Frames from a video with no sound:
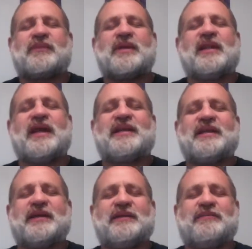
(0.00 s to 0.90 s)
I like
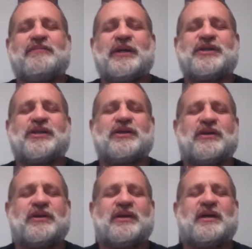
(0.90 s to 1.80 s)
to
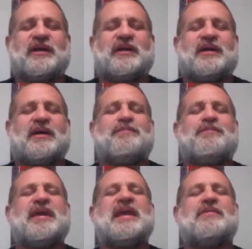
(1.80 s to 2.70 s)
picture a
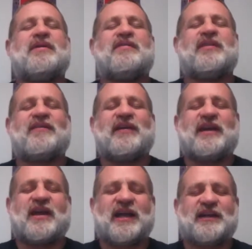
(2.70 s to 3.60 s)
beam of
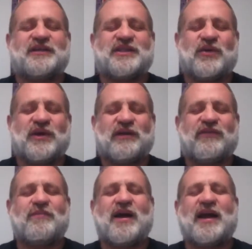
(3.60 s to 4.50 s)
loving kindness going
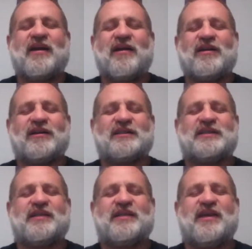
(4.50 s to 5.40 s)
from my heart
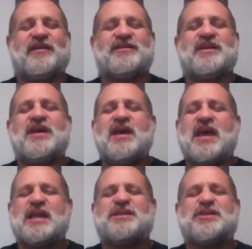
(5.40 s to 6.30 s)
to theirs,
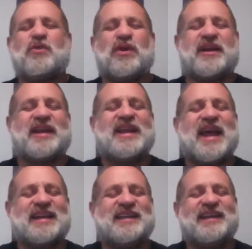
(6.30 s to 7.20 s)
and so we're
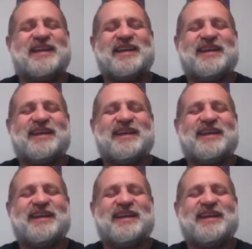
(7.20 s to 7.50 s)
connected.